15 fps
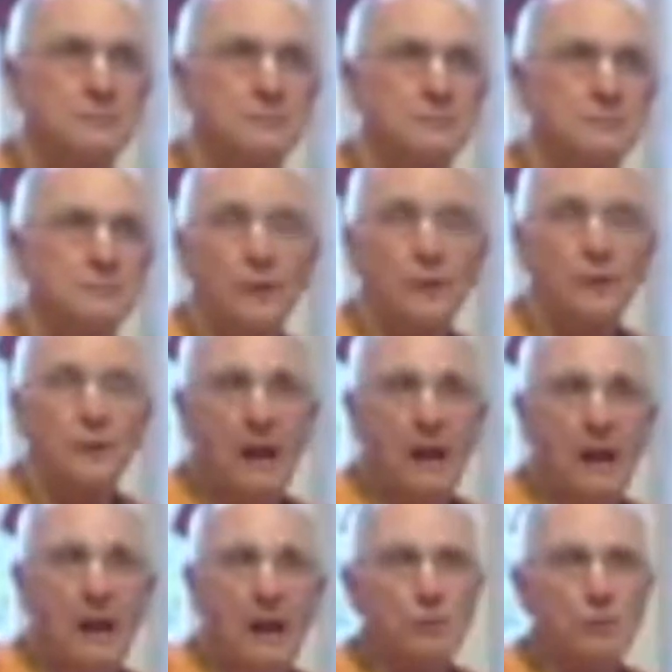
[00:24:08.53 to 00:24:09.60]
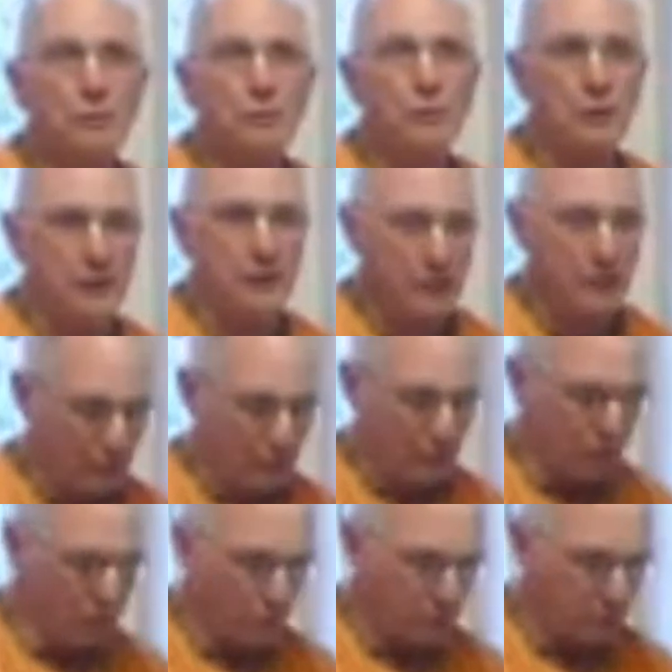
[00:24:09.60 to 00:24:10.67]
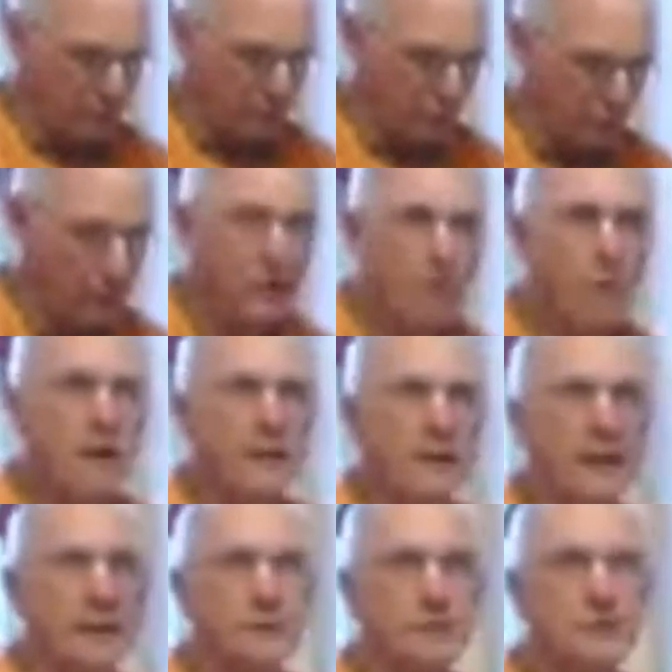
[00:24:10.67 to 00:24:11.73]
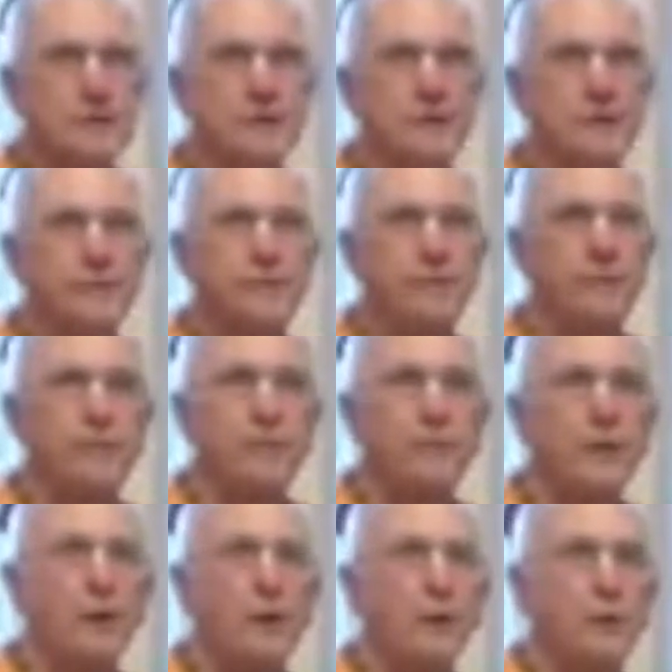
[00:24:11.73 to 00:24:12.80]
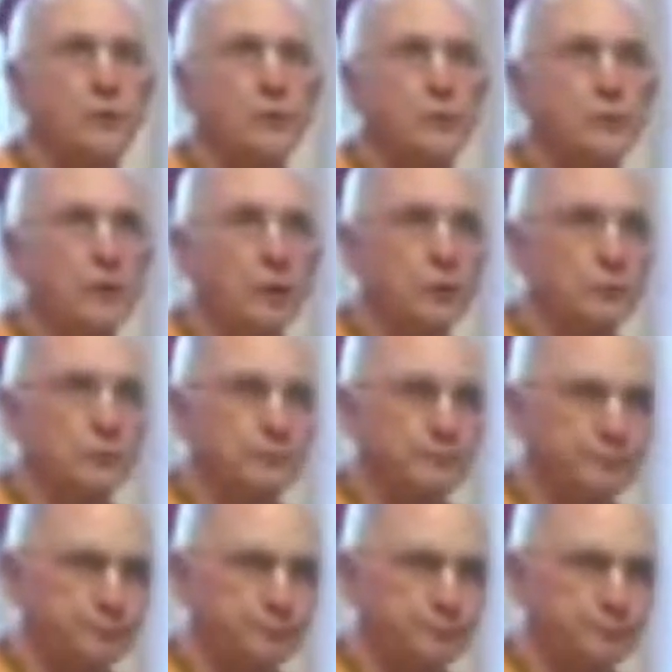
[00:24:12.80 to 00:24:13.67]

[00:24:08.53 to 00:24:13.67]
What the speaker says: Doesn't have no clue where he went next. So